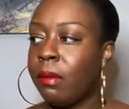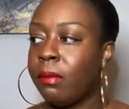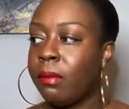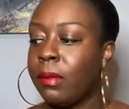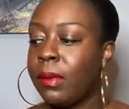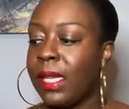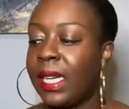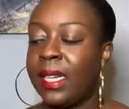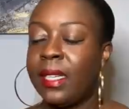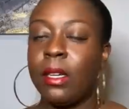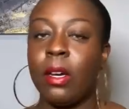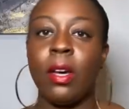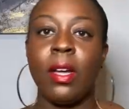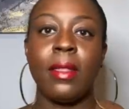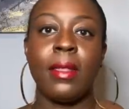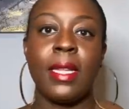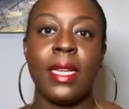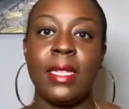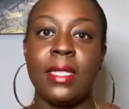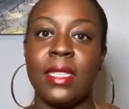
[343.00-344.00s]
like
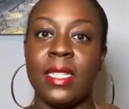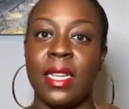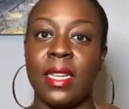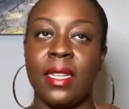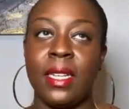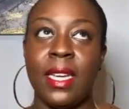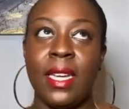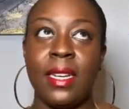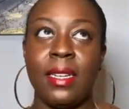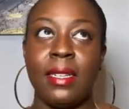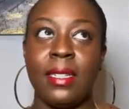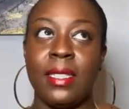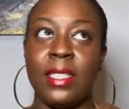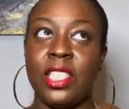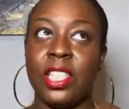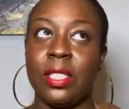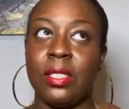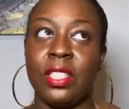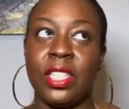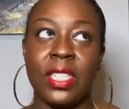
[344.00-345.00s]
authentic. And
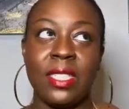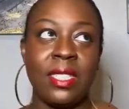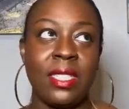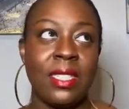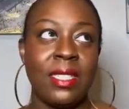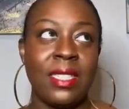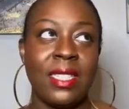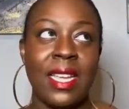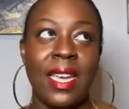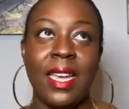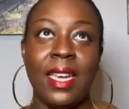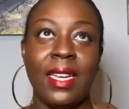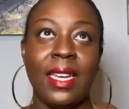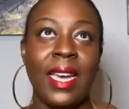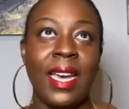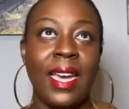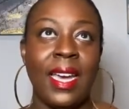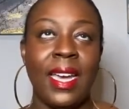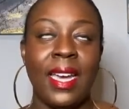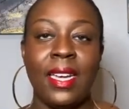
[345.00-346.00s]
Justin saying,
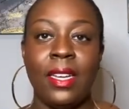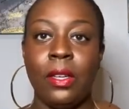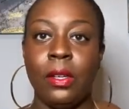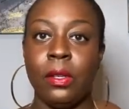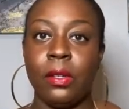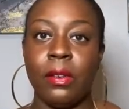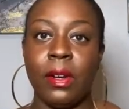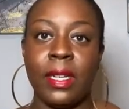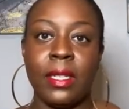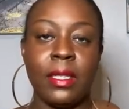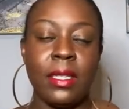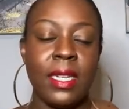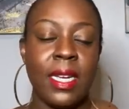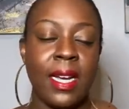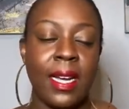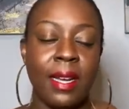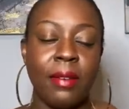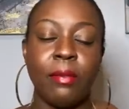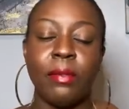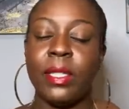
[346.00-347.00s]
hey, you know,
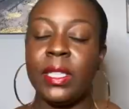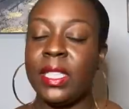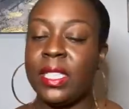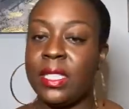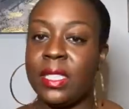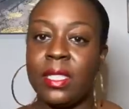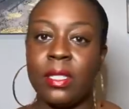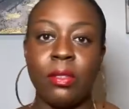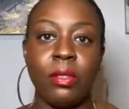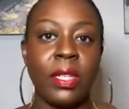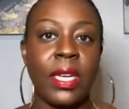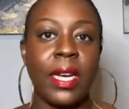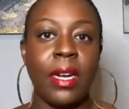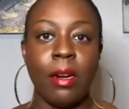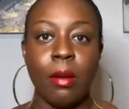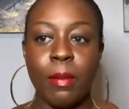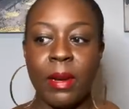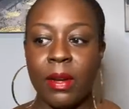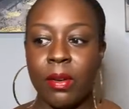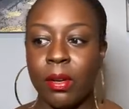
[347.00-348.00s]
I really still
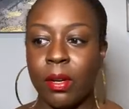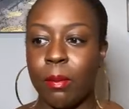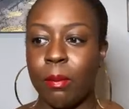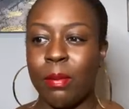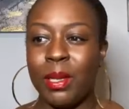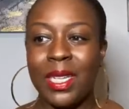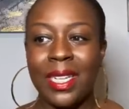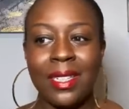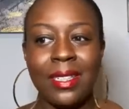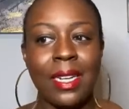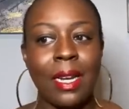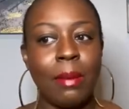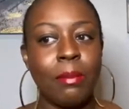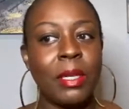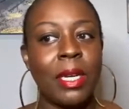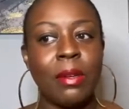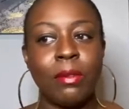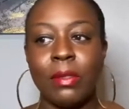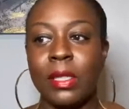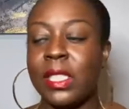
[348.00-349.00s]
care about her, but I'm
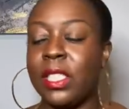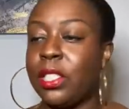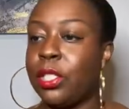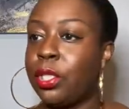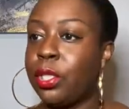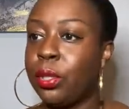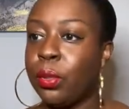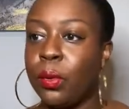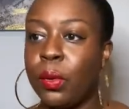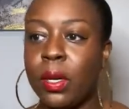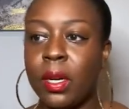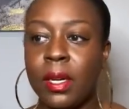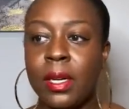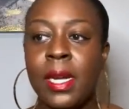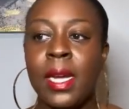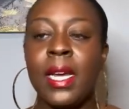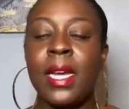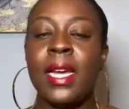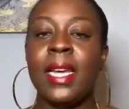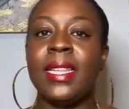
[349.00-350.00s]
not really sure.
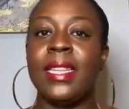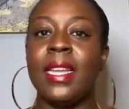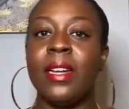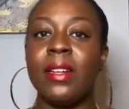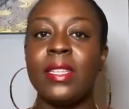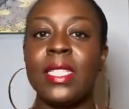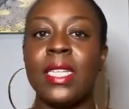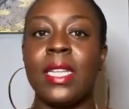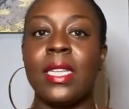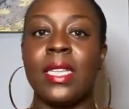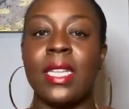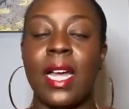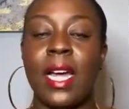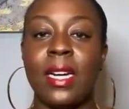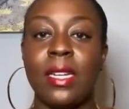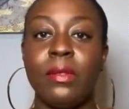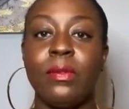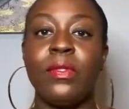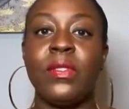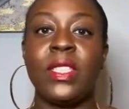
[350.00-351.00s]
There's a
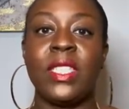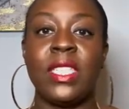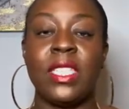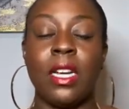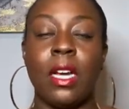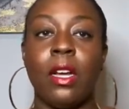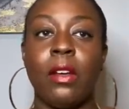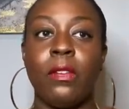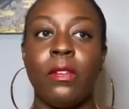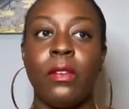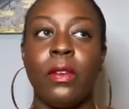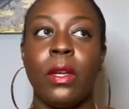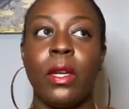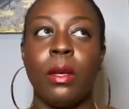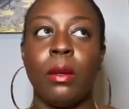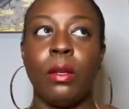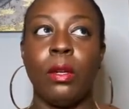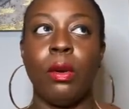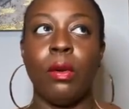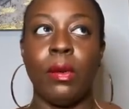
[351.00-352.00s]
lot of stuff
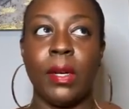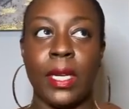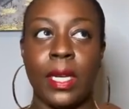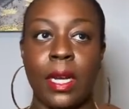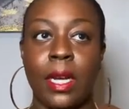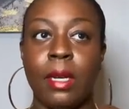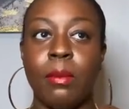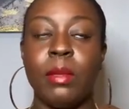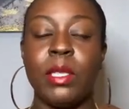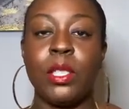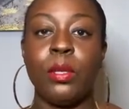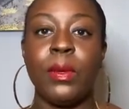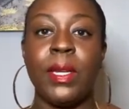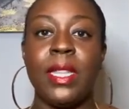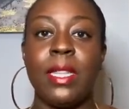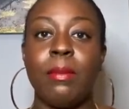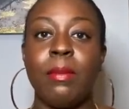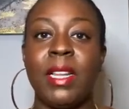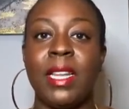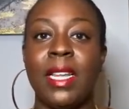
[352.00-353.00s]
going on
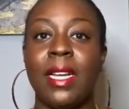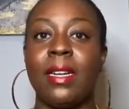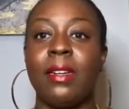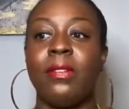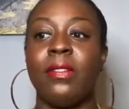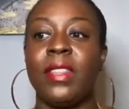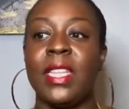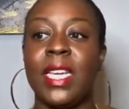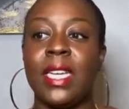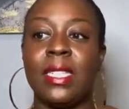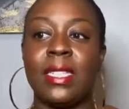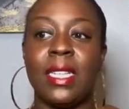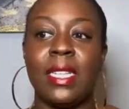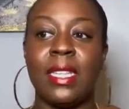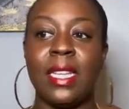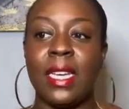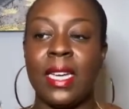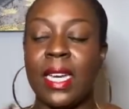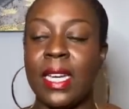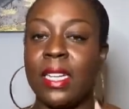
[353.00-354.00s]
between them, a lot of things that
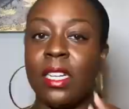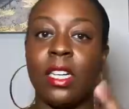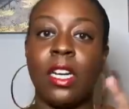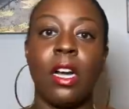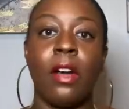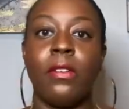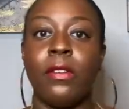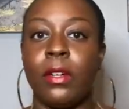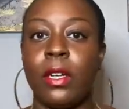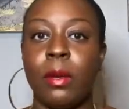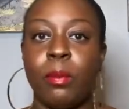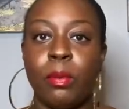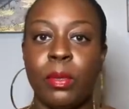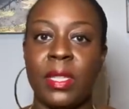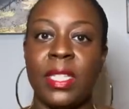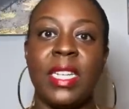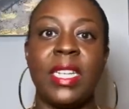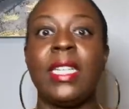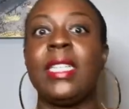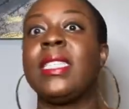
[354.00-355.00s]
they kind of covered up with
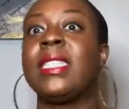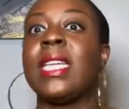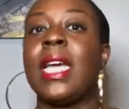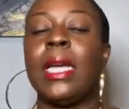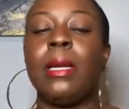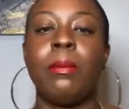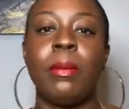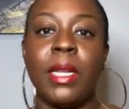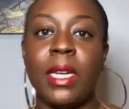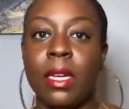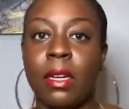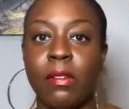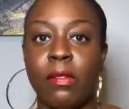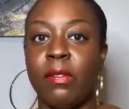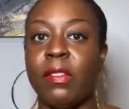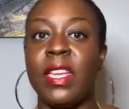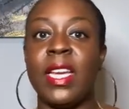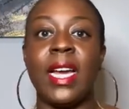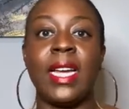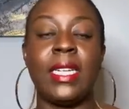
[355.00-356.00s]
the excitement of
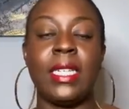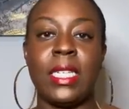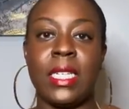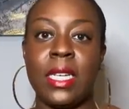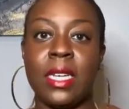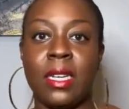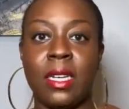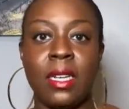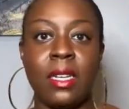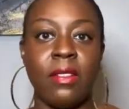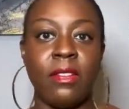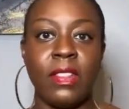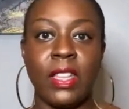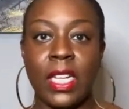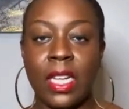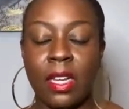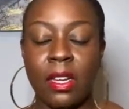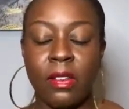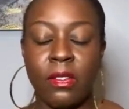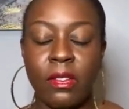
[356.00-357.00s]
the idea of
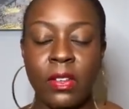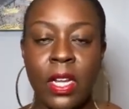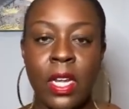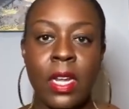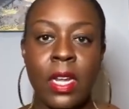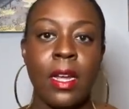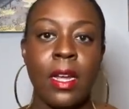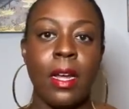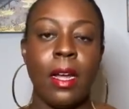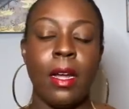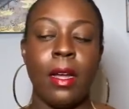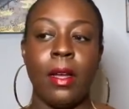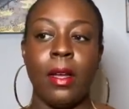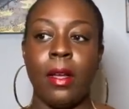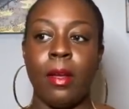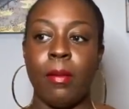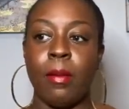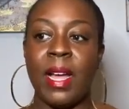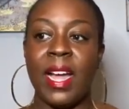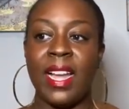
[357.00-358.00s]
love.
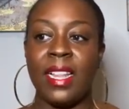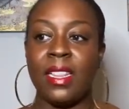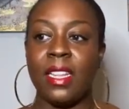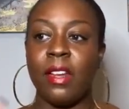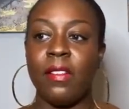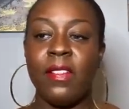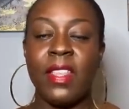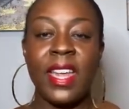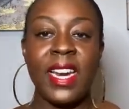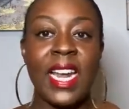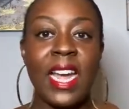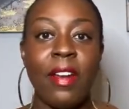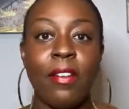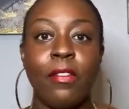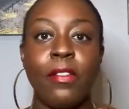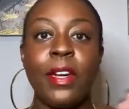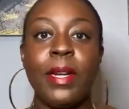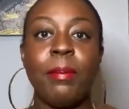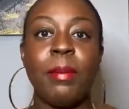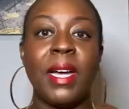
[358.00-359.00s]
I love that
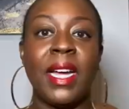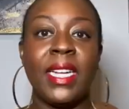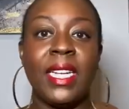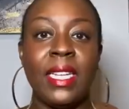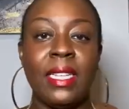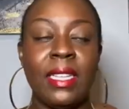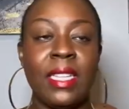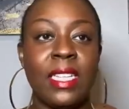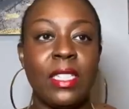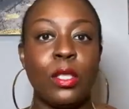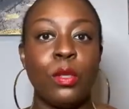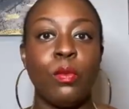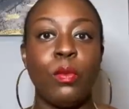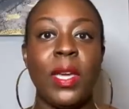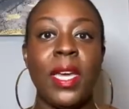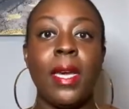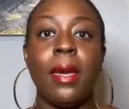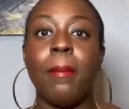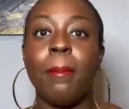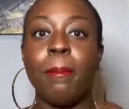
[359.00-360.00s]
everybody this
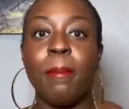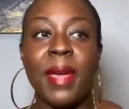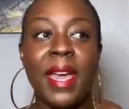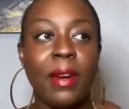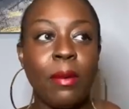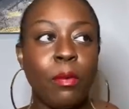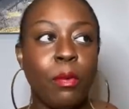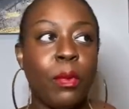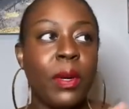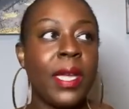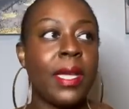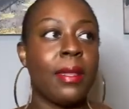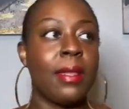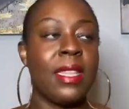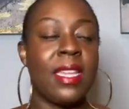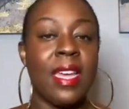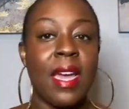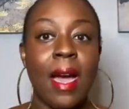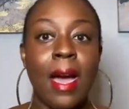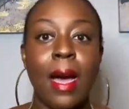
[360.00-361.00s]
week met with
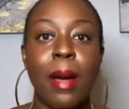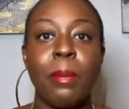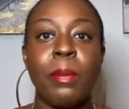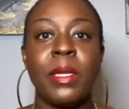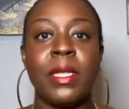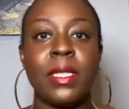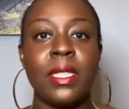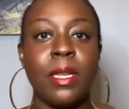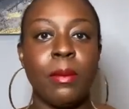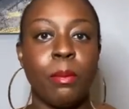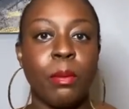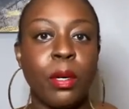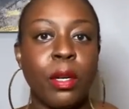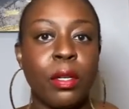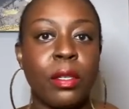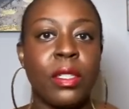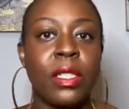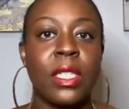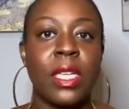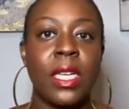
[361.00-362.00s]
the opposite
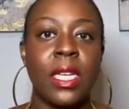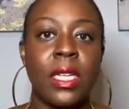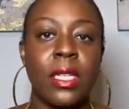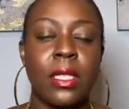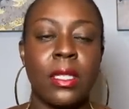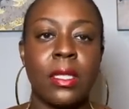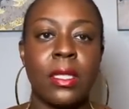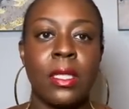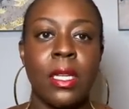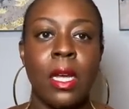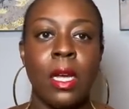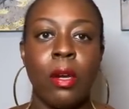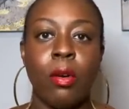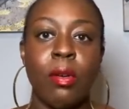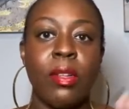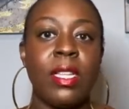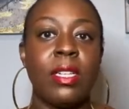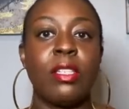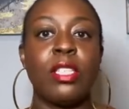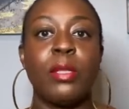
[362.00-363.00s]
person's
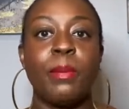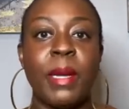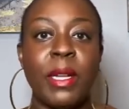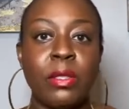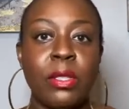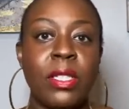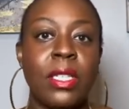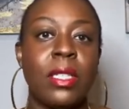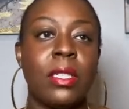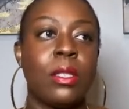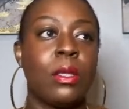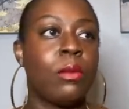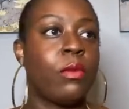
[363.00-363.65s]
or their spouse's